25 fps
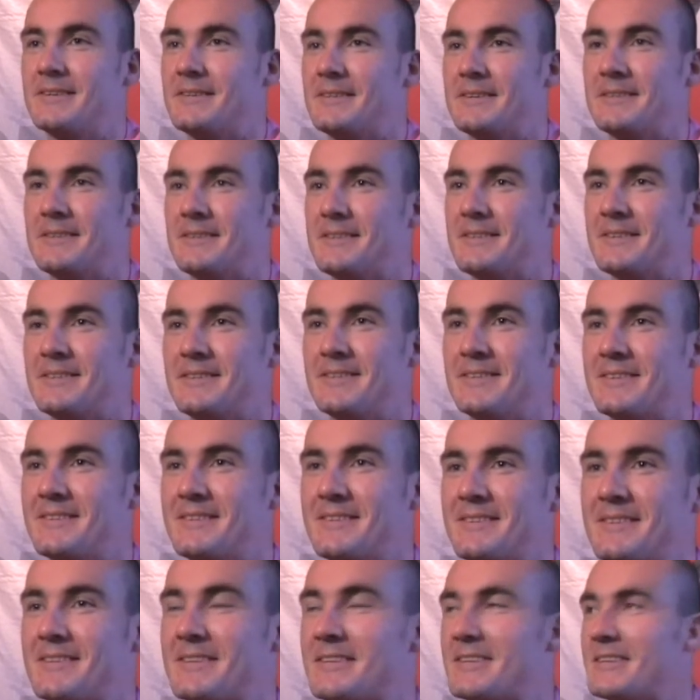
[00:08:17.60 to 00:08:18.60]
We'll leave it there.
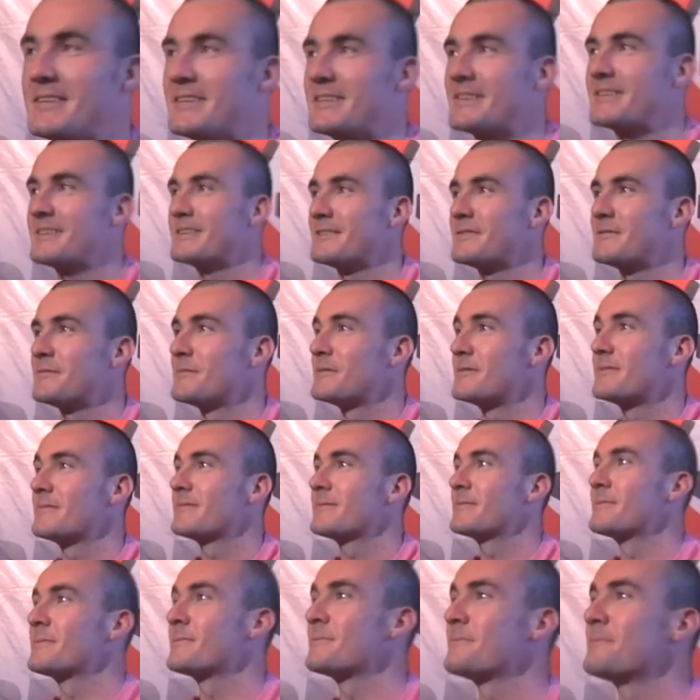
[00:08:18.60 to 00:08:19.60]

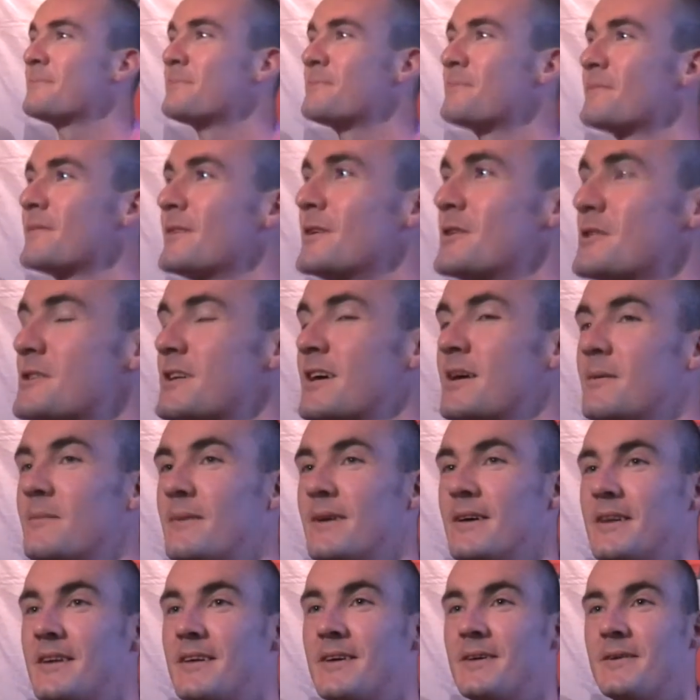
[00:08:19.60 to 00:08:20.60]
Are you a Sugar or Da
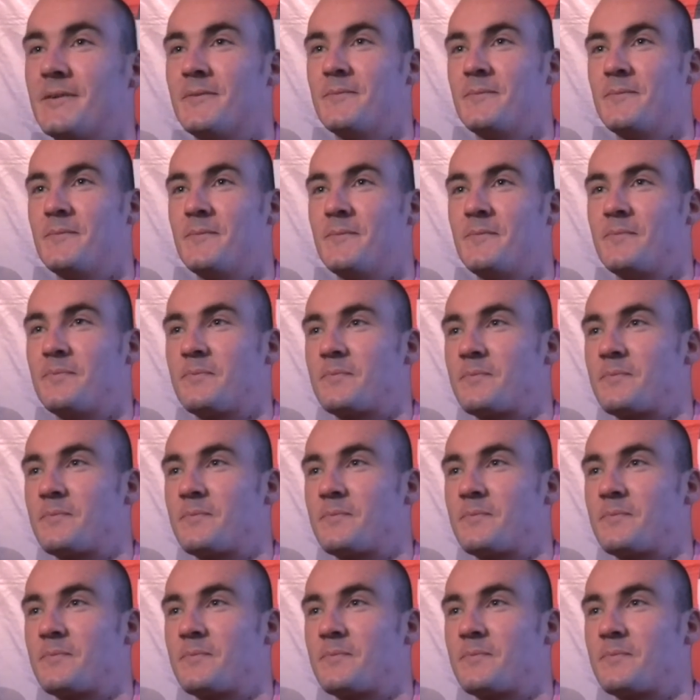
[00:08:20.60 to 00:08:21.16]
Vinci's man?